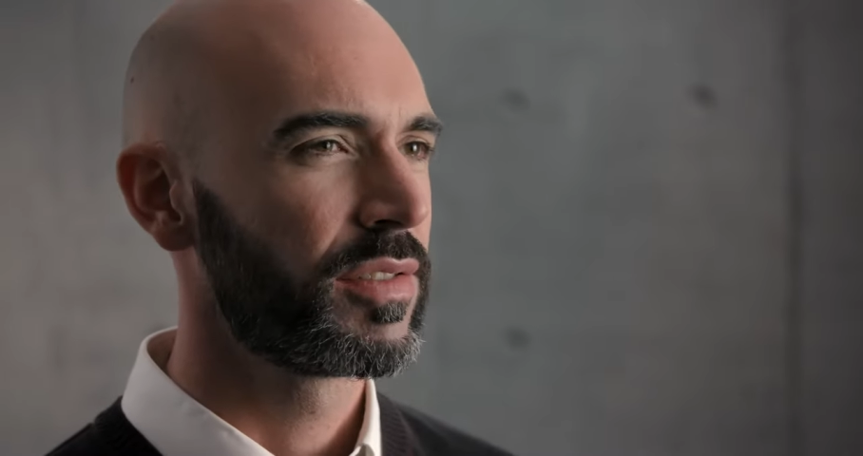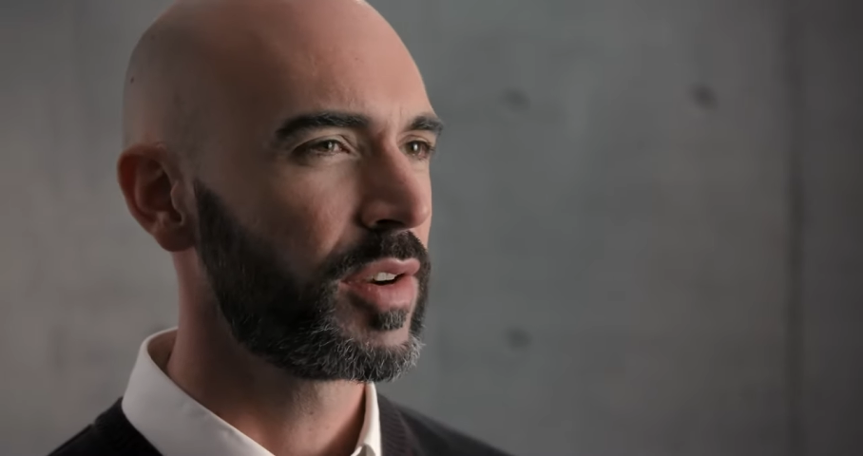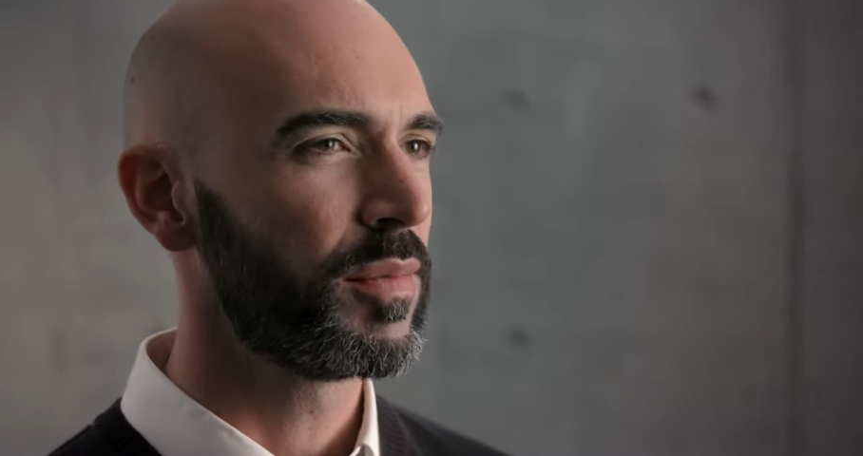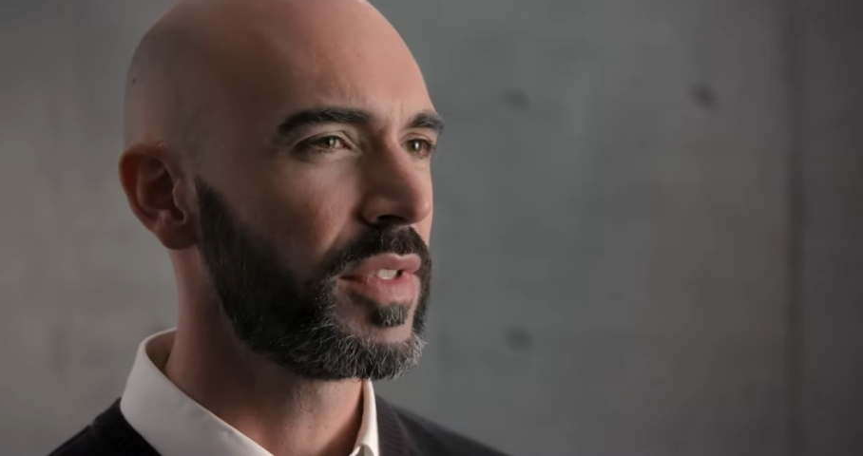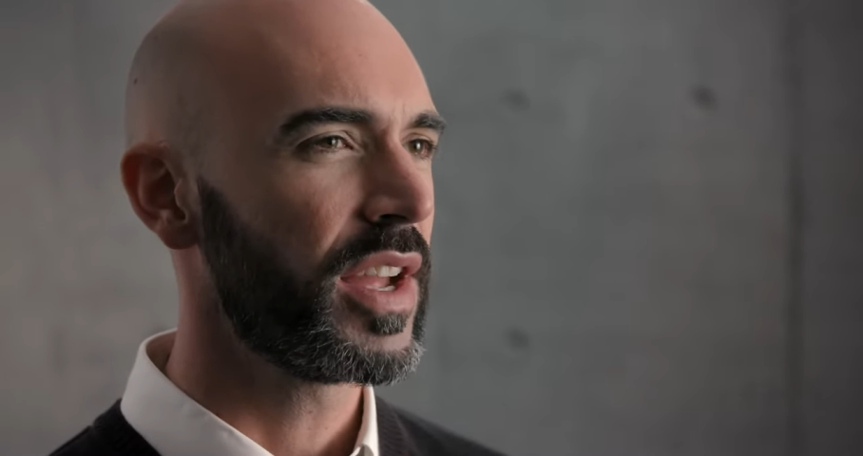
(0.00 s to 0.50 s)

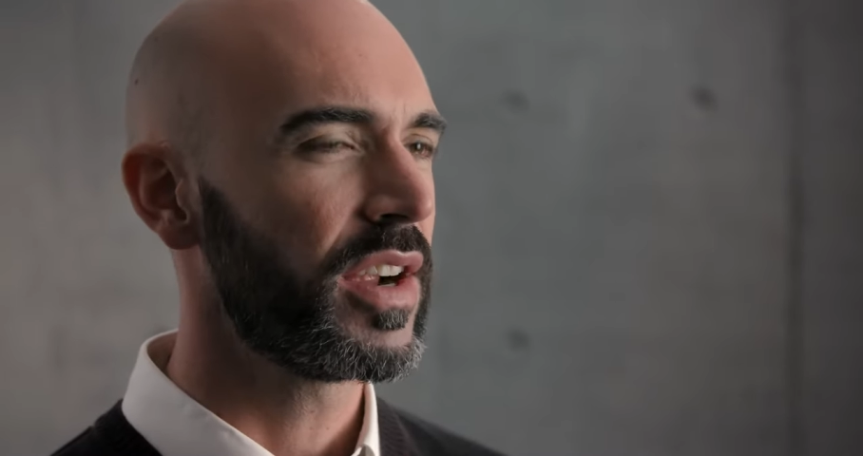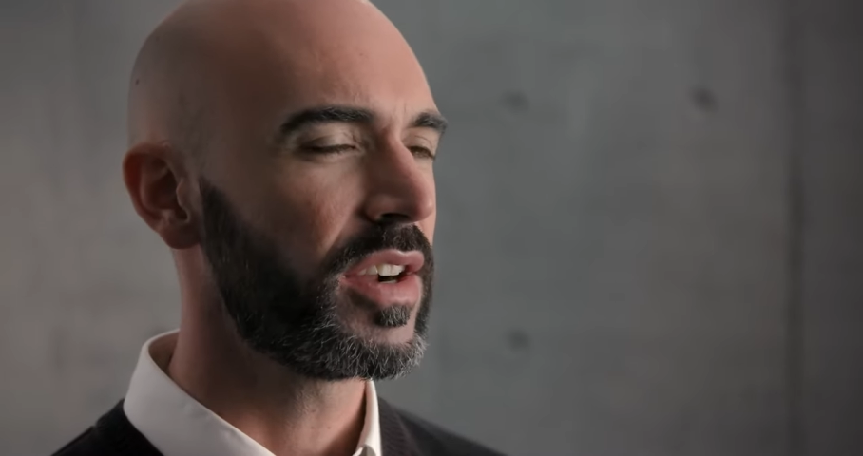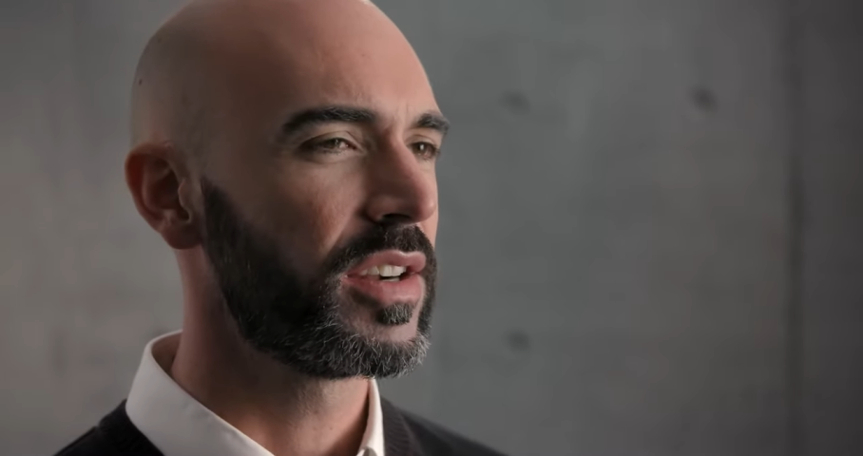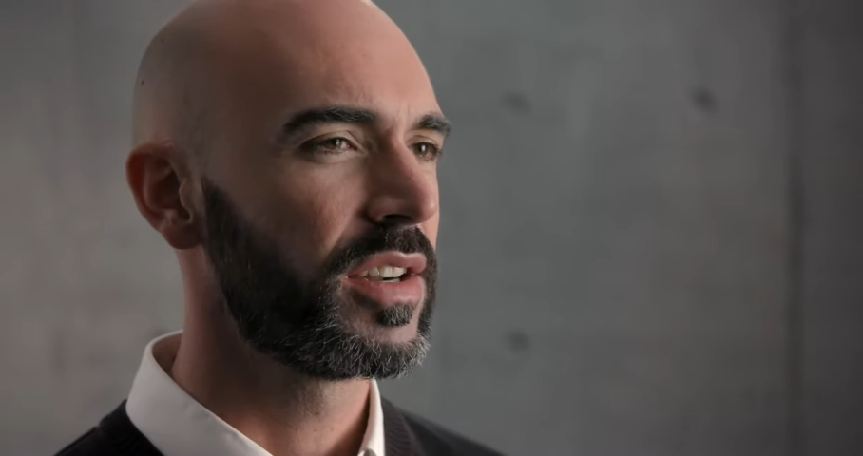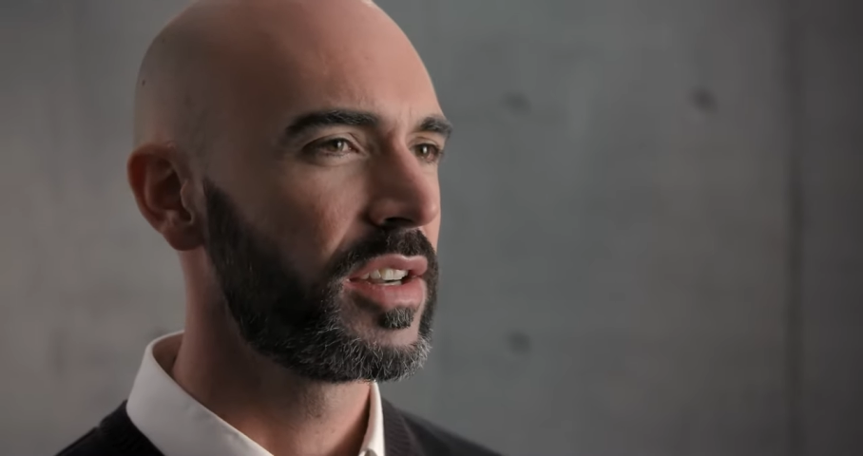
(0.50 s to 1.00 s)
from
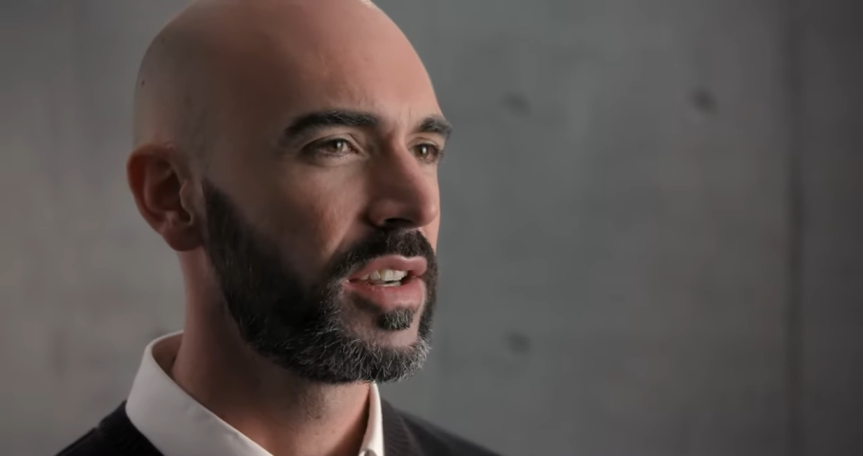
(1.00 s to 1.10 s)
their